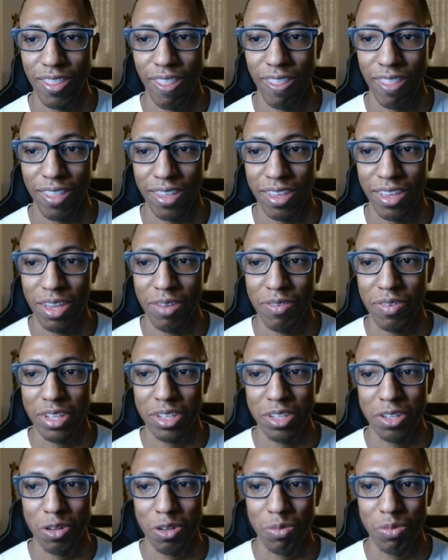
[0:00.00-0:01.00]
gave it a
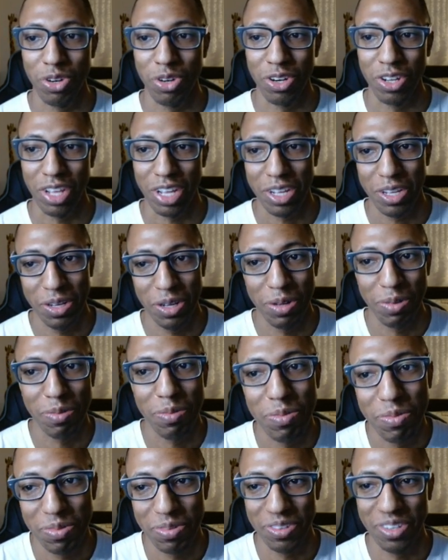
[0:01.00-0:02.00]
little more like
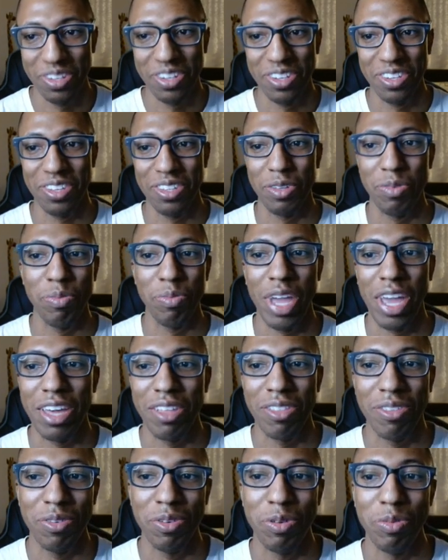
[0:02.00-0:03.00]
oomph to the
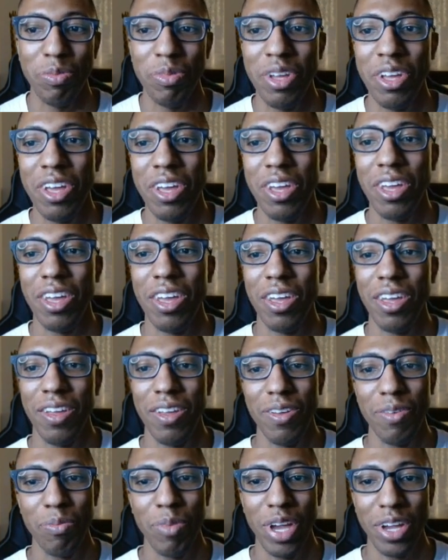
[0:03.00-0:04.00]
bathroom
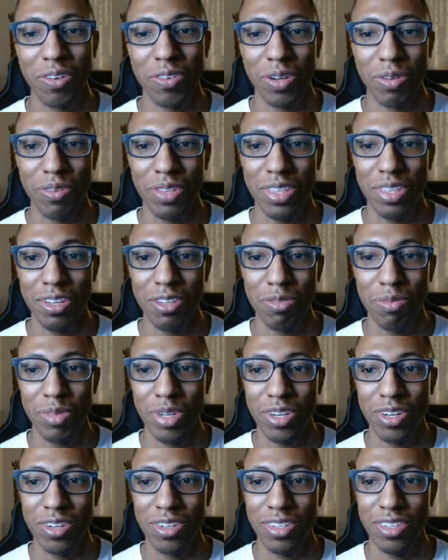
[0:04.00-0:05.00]
by going with these
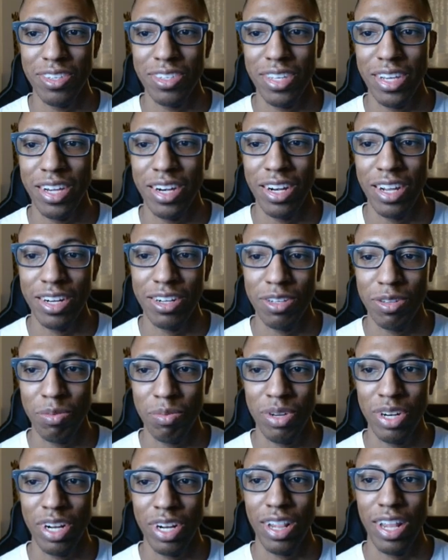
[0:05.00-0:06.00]
mirrors instead. And I just
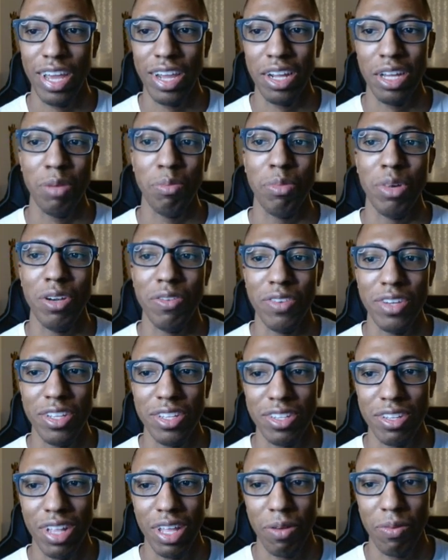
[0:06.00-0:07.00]
put a light above it
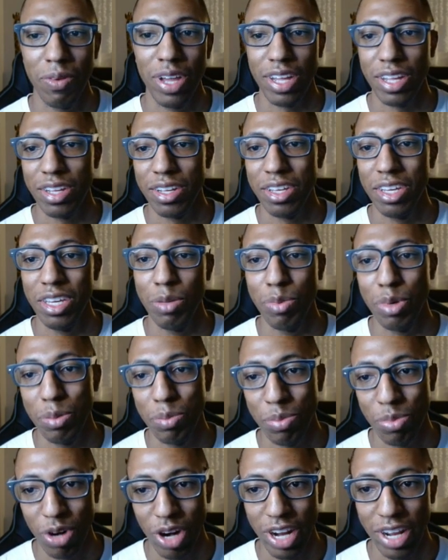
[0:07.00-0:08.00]
so that way I could keep it
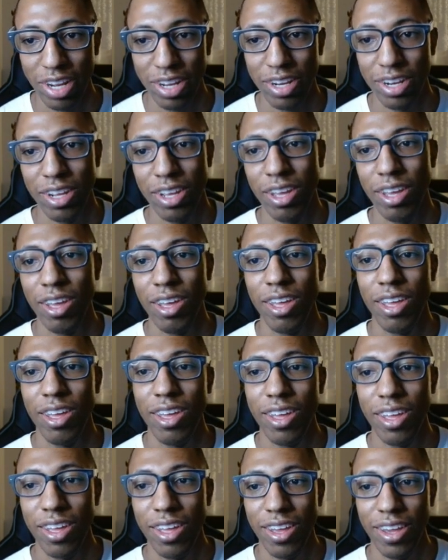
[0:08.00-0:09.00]
bright.
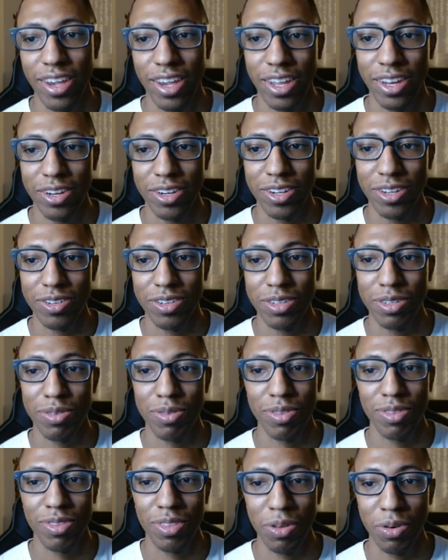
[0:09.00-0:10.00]
And, you know, just
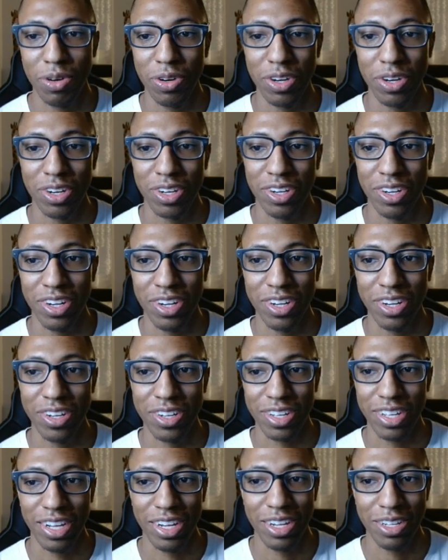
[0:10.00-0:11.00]
throwing all
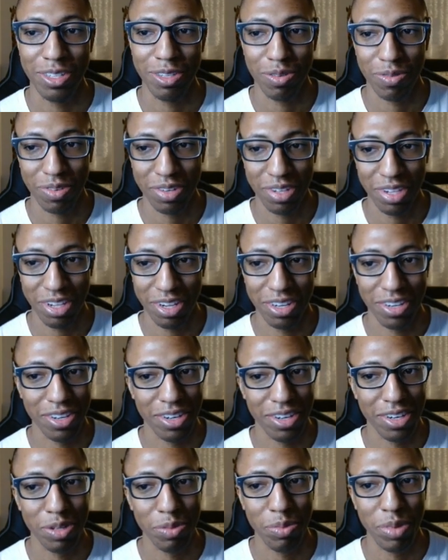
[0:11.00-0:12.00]
kinds of clutter
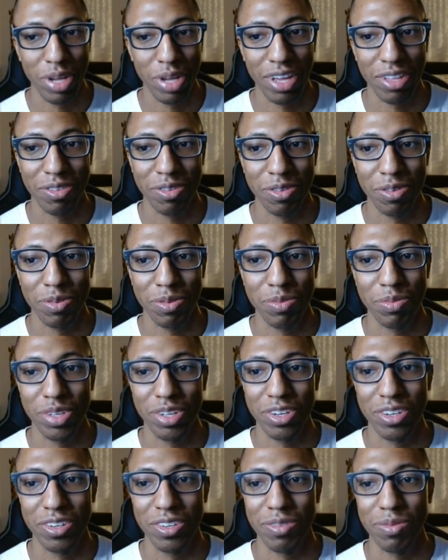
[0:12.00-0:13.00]
in the bathroom. You
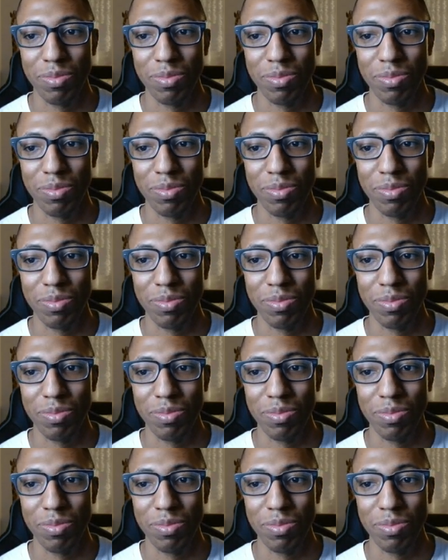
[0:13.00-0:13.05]
know,